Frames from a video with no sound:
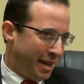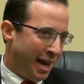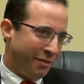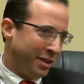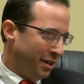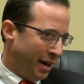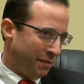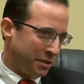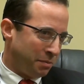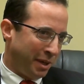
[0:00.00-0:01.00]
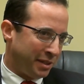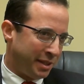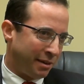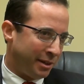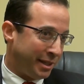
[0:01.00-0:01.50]
having the office of being
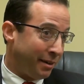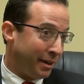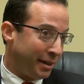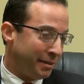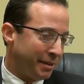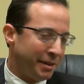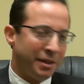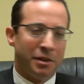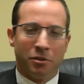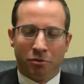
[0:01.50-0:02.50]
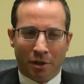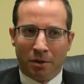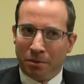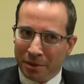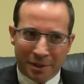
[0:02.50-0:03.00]
secretary.
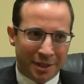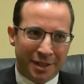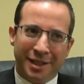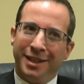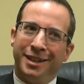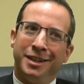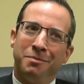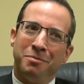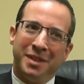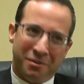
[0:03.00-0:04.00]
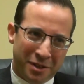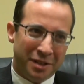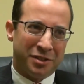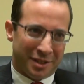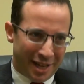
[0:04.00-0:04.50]
So if
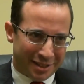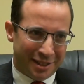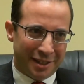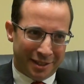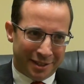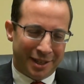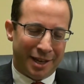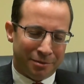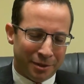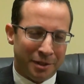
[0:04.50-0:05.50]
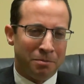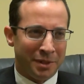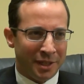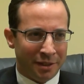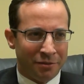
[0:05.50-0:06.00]
he's elected, I really
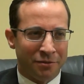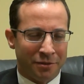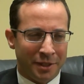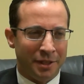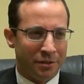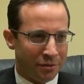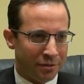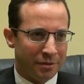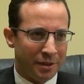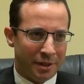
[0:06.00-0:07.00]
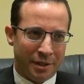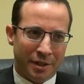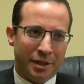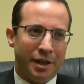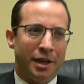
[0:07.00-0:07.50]
believe he's
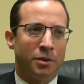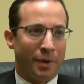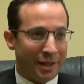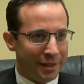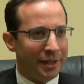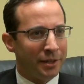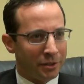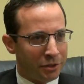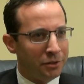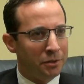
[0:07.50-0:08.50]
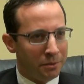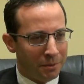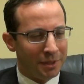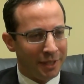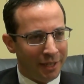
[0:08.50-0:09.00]
a great leader to
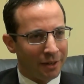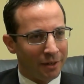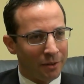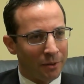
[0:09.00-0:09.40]
lead our